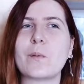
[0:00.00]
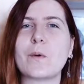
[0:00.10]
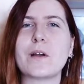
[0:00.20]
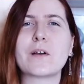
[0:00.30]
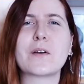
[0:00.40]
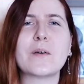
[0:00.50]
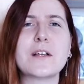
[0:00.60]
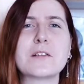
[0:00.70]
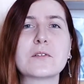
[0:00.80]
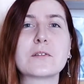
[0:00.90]
we're
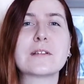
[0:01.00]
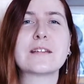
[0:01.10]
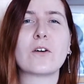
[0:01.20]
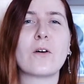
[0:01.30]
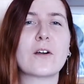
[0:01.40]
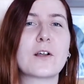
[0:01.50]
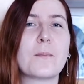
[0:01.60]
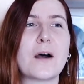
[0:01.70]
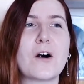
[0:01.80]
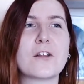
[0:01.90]
going to talk
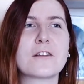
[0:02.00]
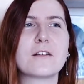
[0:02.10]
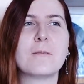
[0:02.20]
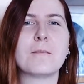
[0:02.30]
about